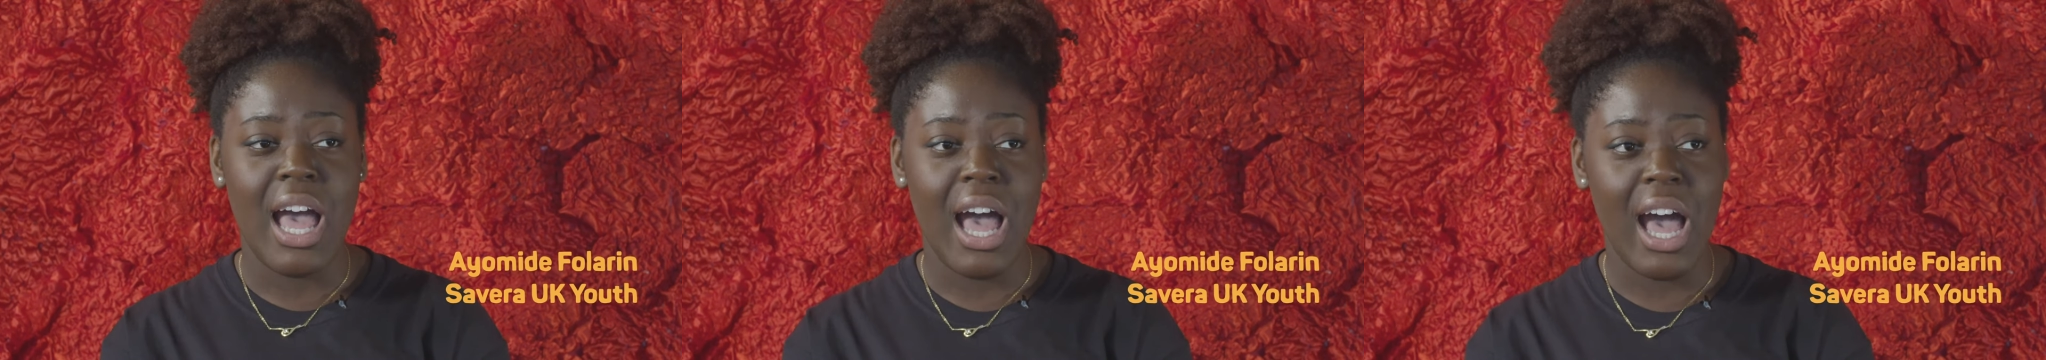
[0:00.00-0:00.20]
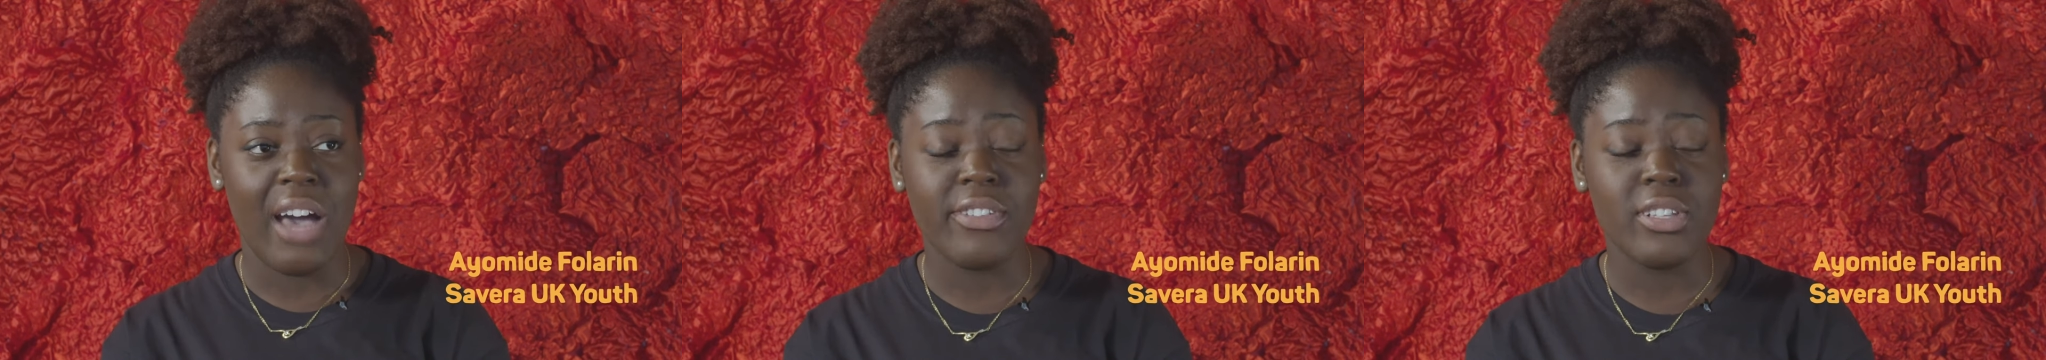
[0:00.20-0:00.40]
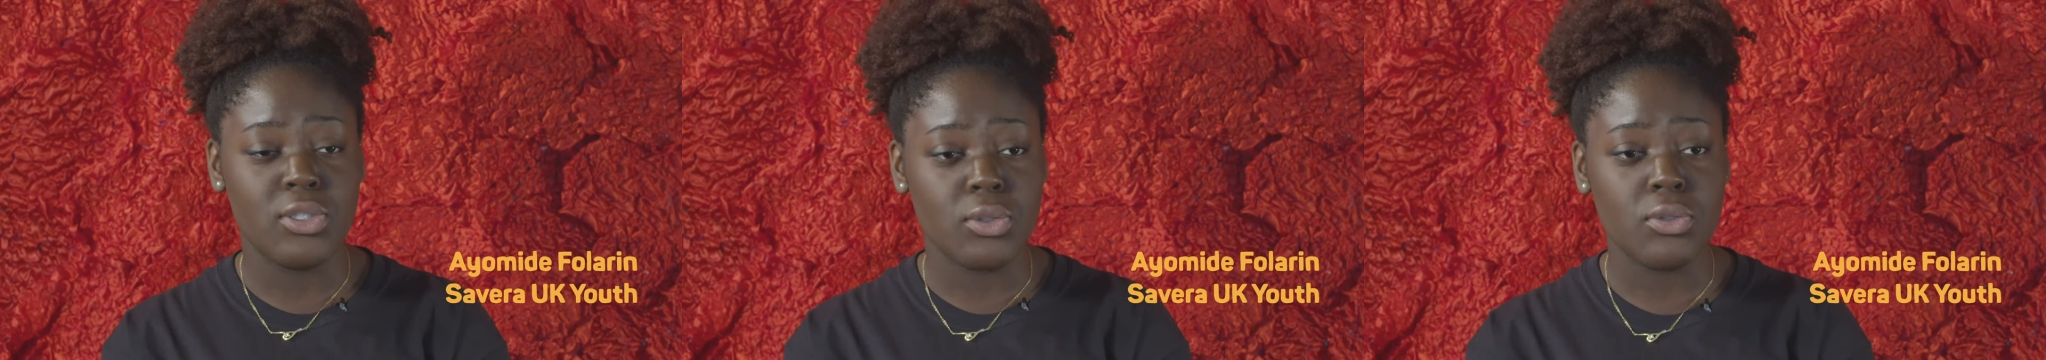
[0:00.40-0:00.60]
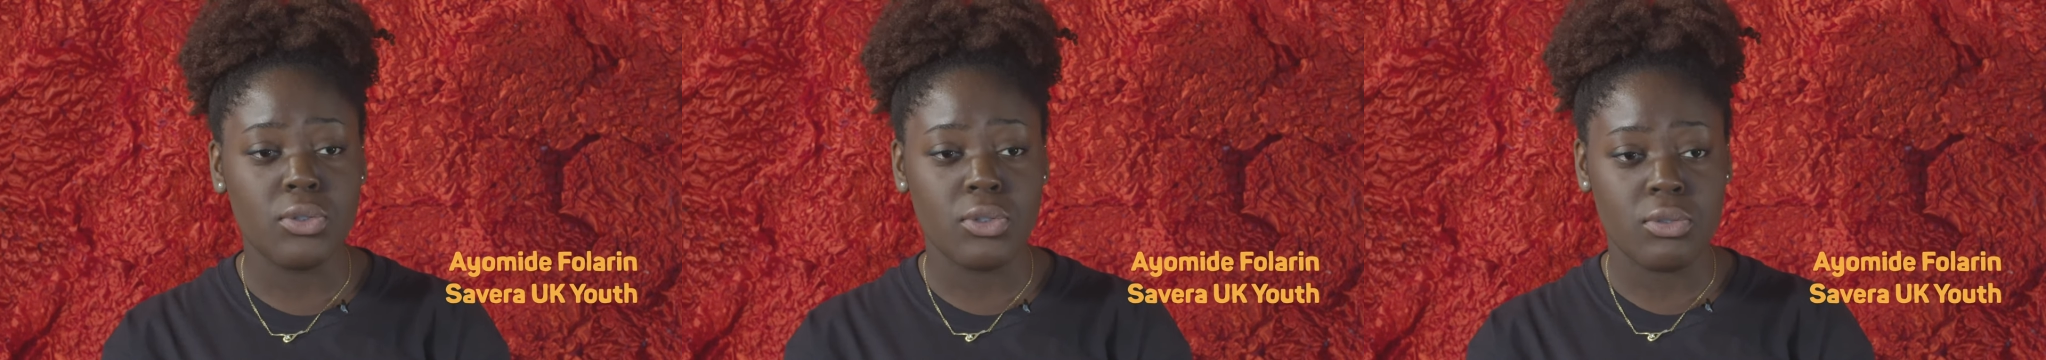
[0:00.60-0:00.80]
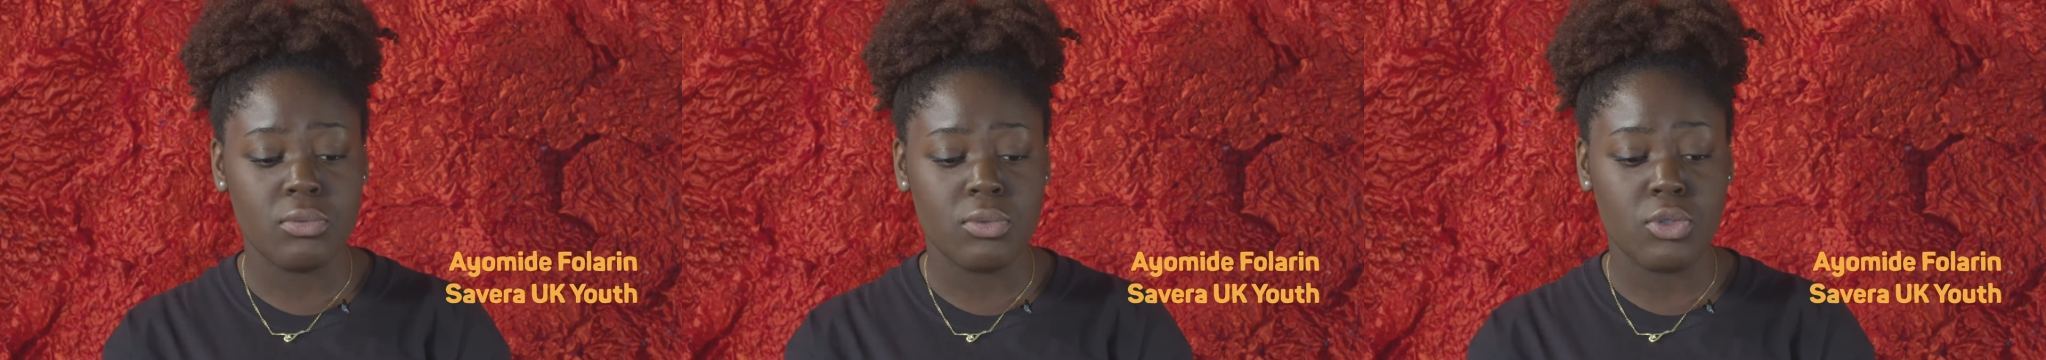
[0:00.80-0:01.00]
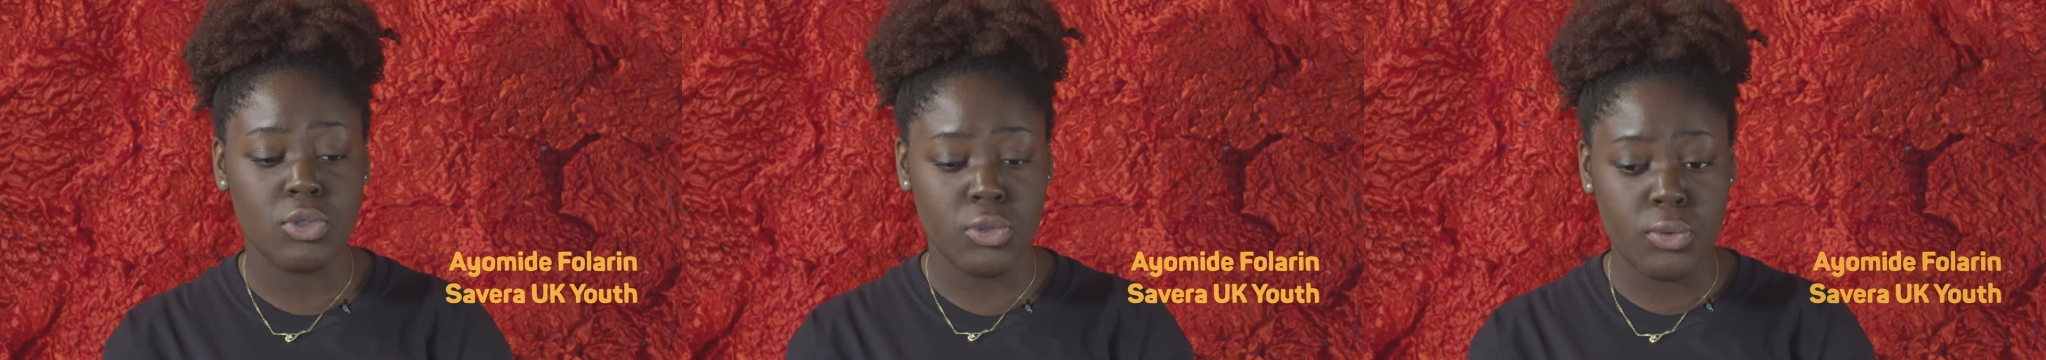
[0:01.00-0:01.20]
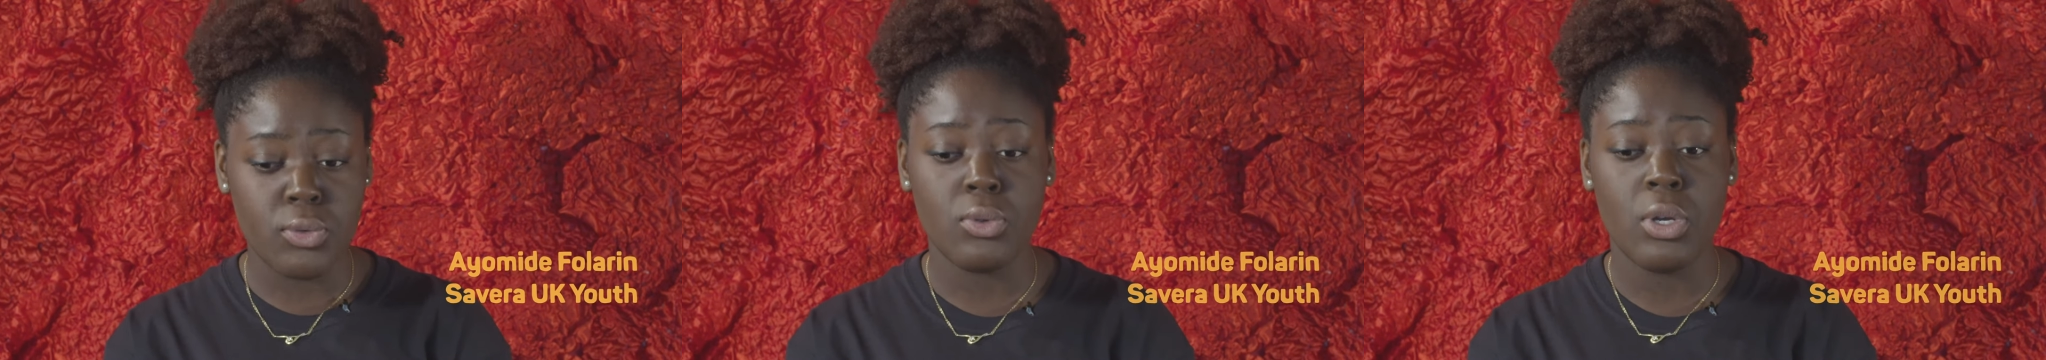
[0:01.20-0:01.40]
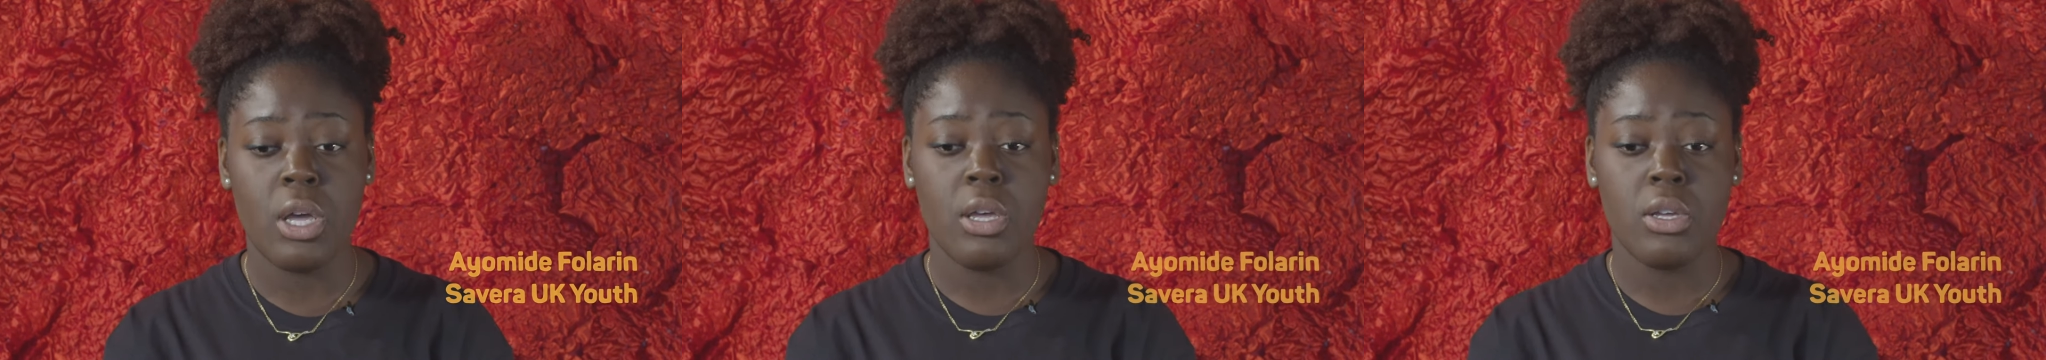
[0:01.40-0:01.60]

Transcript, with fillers: having to go through